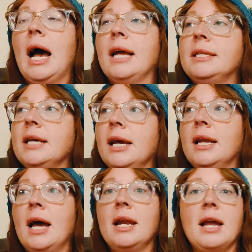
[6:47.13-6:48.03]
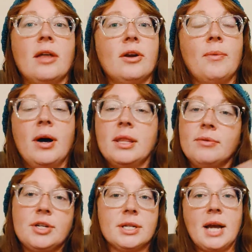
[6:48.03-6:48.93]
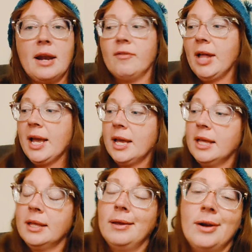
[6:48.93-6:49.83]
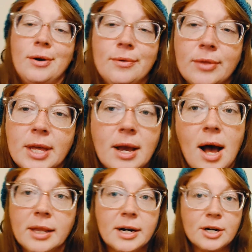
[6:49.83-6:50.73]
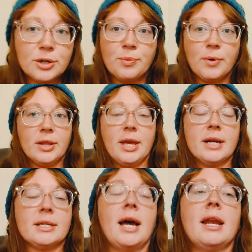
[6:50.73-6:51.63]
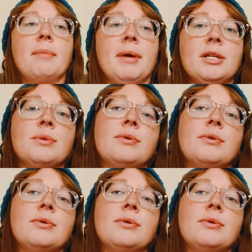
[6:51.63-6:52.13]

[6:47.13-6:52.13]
I did another one that was just kind of like, the colors were the exciting bit.